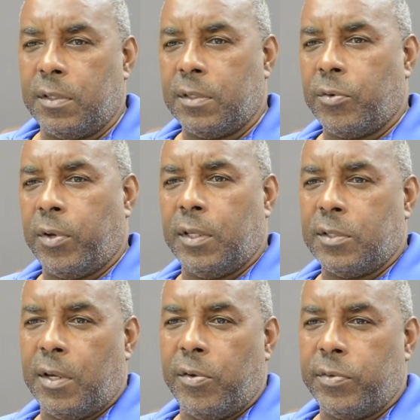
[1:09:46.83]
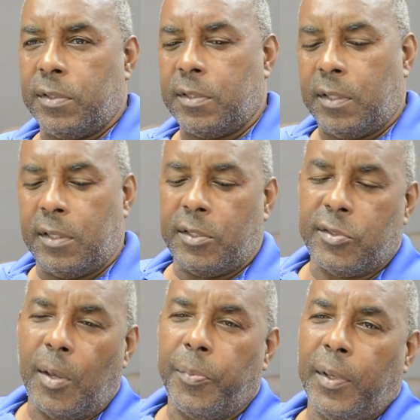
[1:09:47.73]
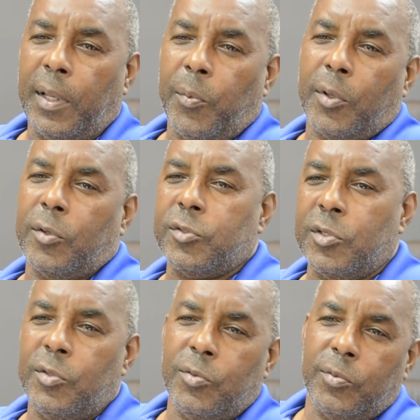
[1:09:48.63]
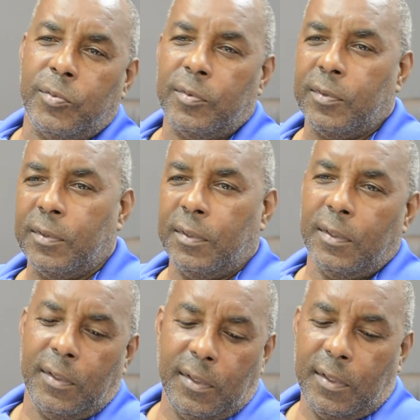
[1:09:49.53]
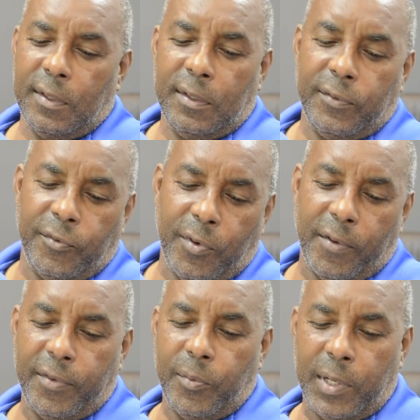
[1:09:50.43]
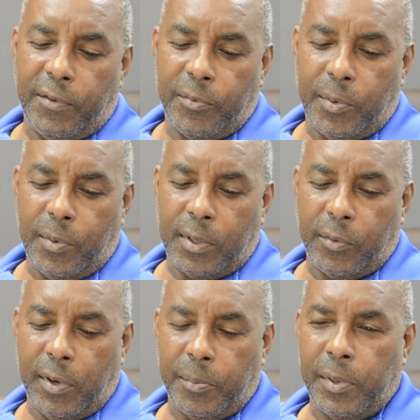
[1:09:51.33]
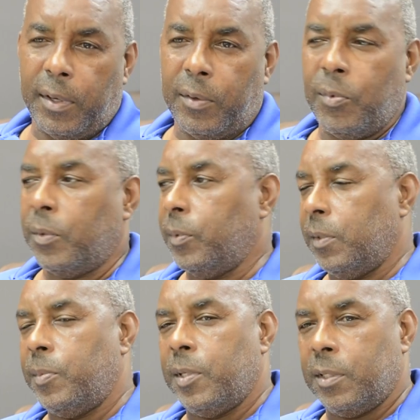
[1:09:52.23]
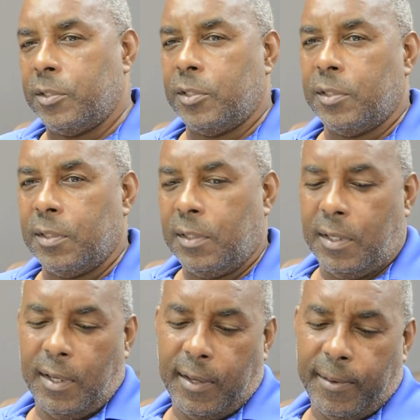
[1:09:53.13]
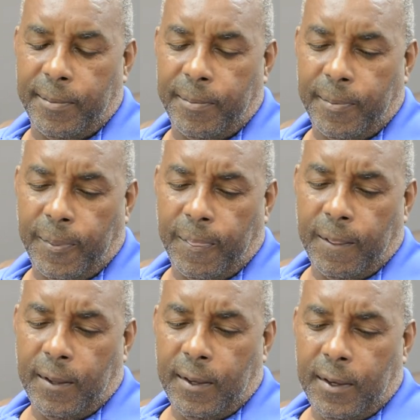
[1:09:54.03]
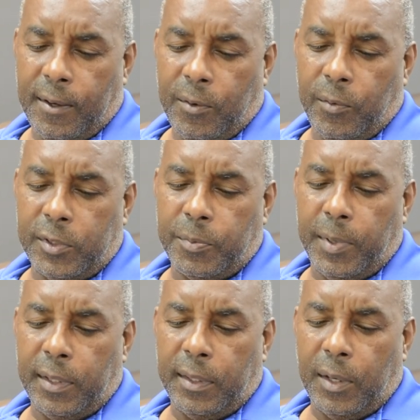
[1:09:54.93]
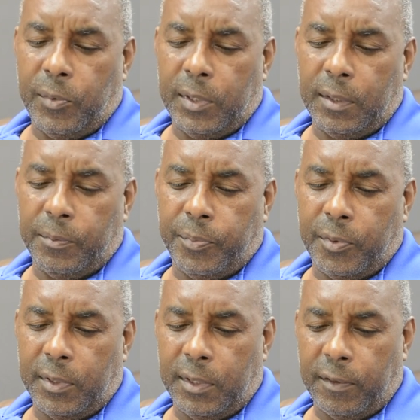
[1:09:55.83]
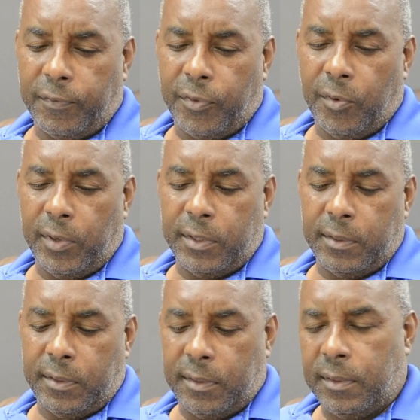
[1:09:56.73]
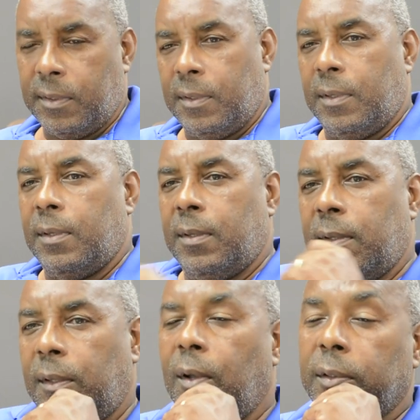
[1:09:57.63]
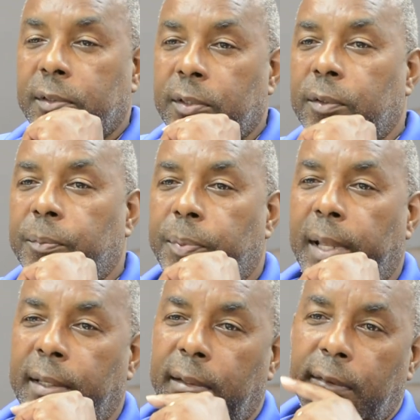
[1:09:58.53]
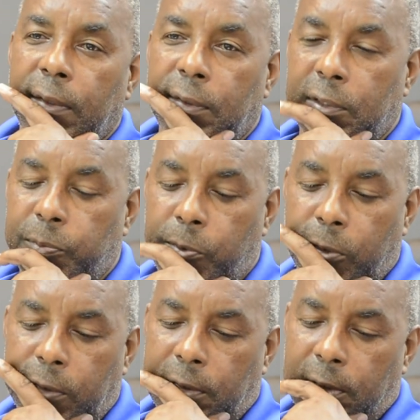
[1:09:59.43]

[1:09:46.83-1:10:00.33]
This cricket is our heritage. This is something that will continue forever. Whenever we want a great player, one will emerge, um, which meant that we didn't put enough thought into long-term planning of the sport.